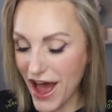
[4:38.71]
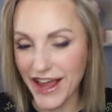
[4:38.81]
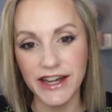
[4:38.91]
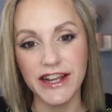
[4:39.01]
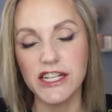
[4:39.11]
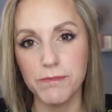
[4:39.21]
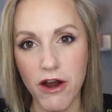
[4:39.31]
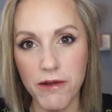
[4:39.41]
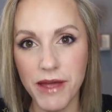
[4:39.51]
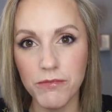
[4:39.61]
I can
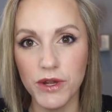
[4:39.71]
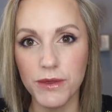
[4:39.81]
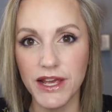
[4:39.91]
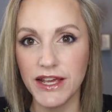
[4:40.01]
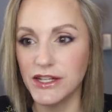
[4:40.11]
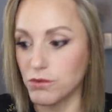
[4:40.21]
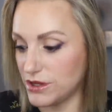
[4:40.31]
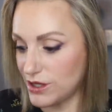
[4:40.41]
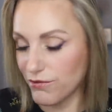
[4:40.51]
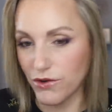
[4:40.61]
experiment with these
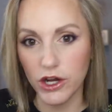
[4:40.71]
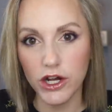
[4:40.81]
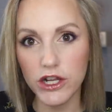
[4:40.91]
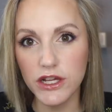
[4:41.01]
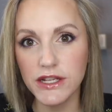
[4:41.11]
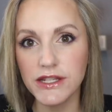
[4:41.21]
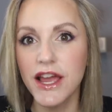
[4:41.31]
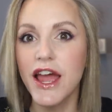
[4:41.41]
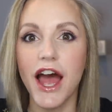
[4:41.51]
with different colours